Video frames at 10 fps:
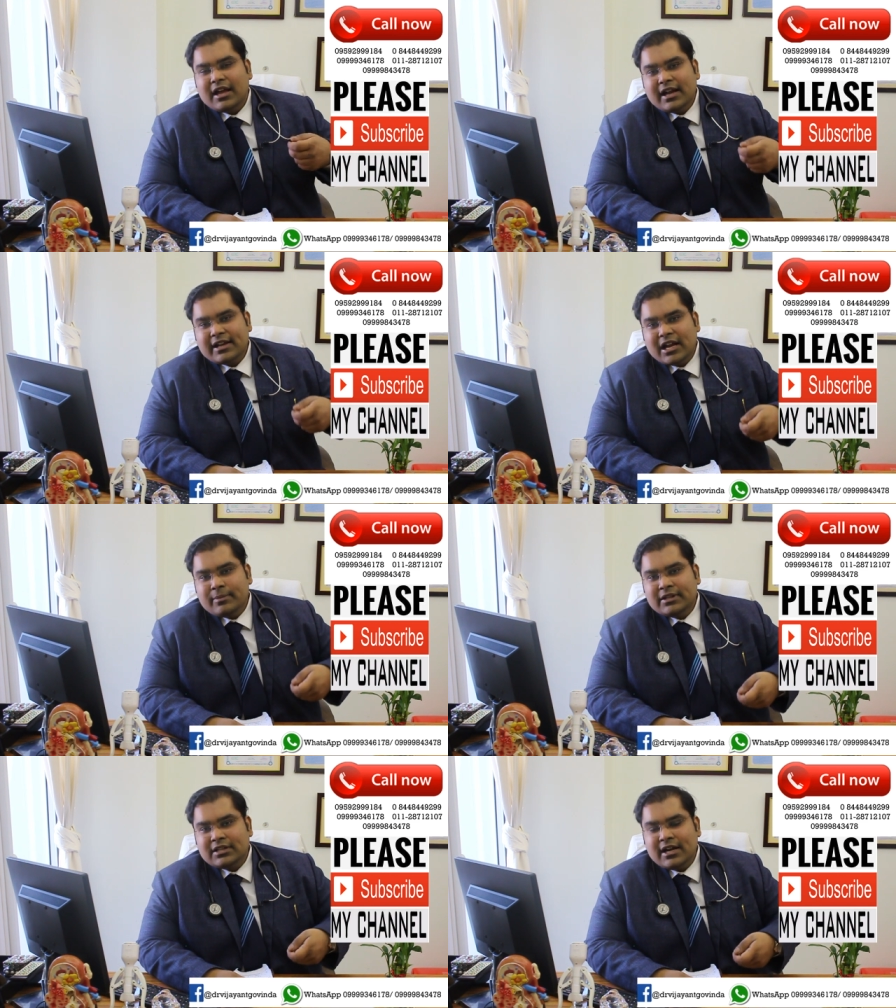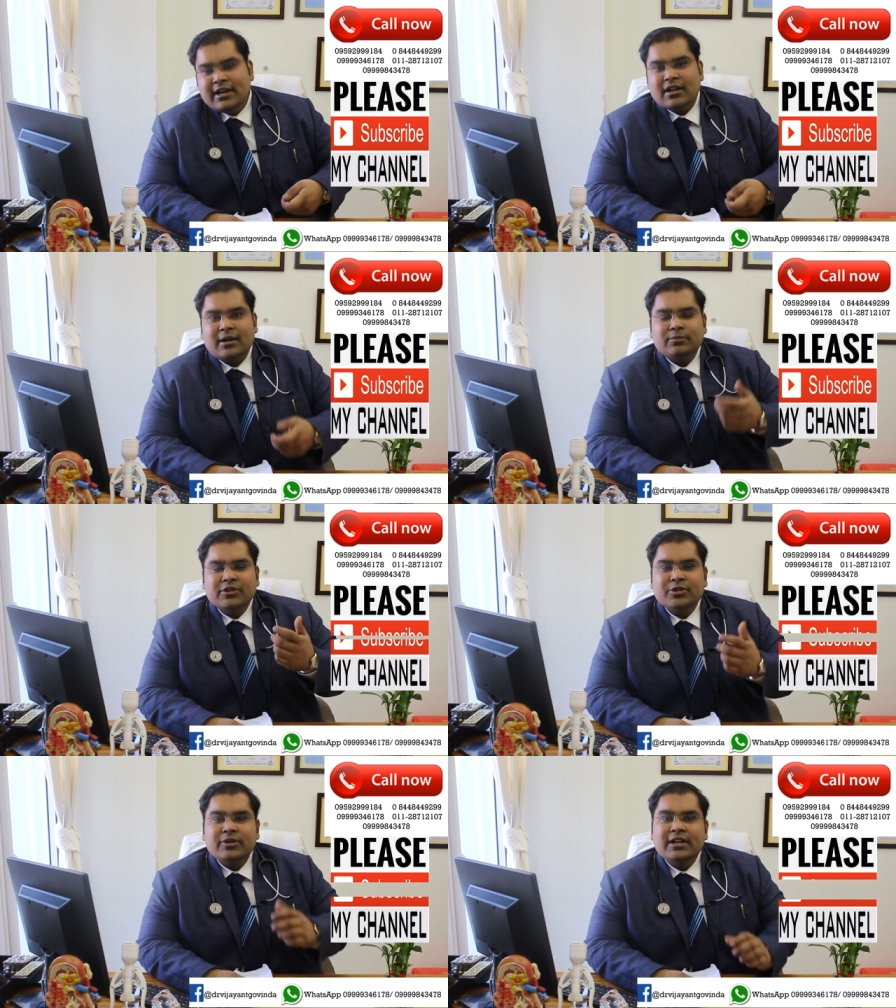and can be threaded up
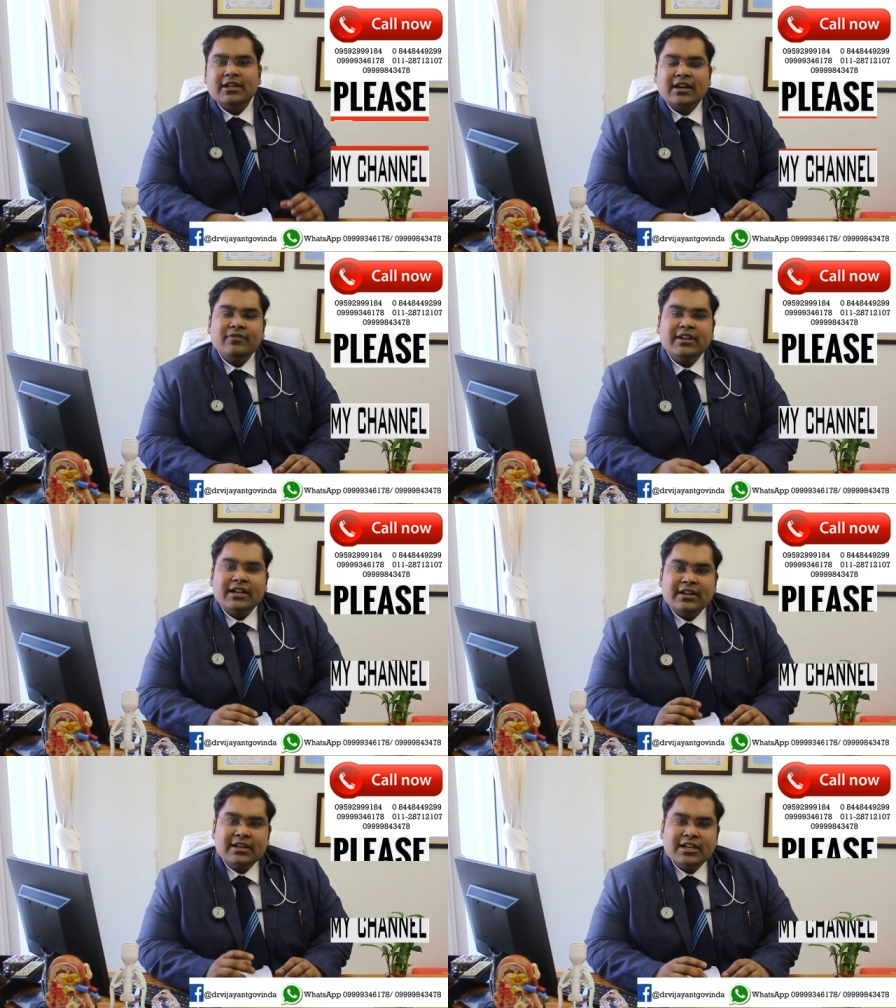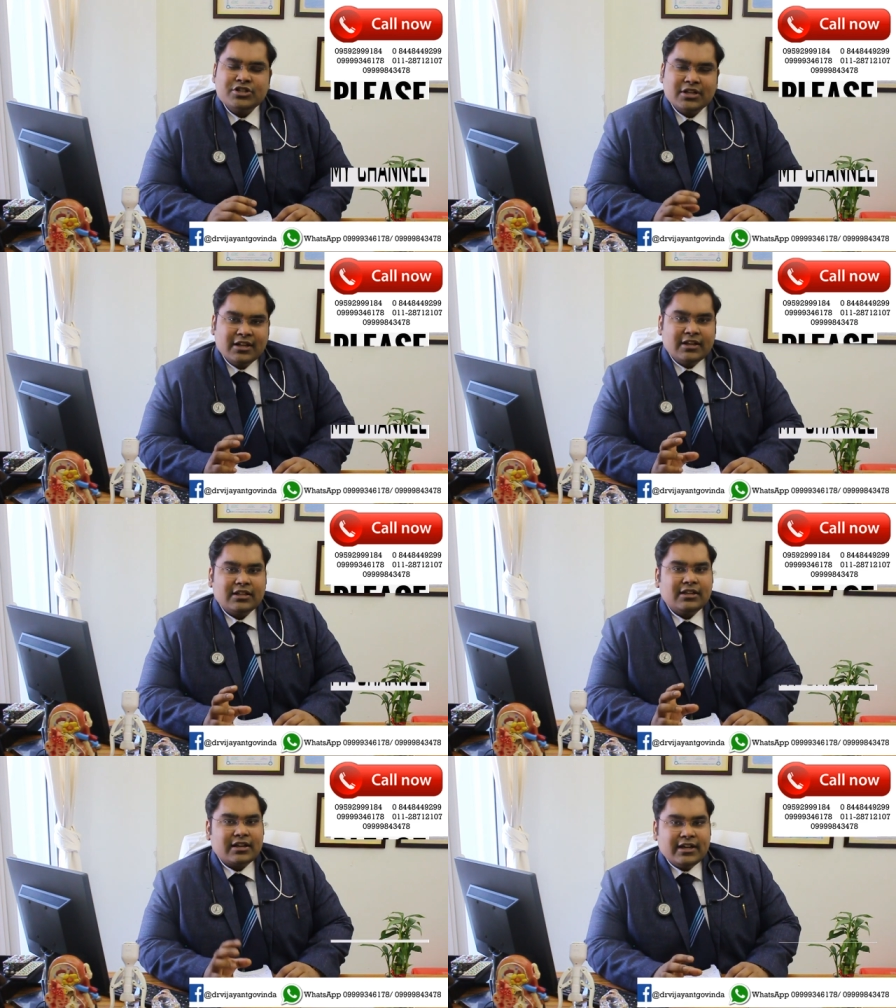the ureter, and we can reach
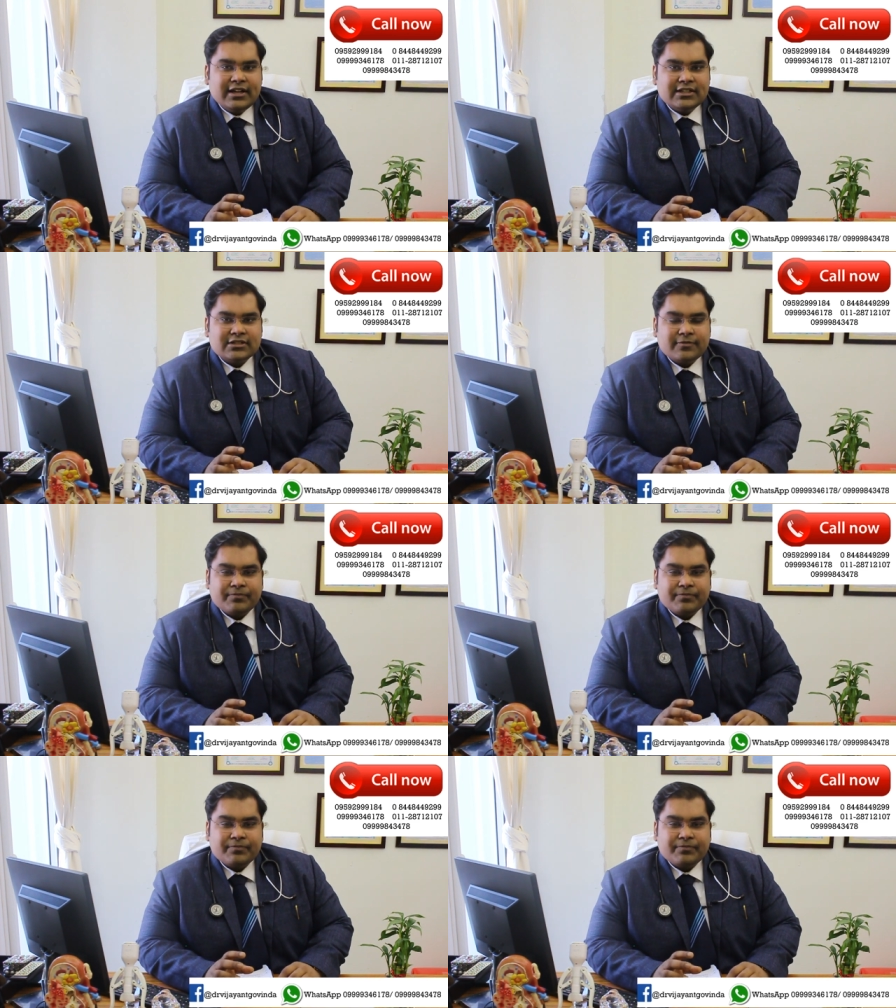the kidneys.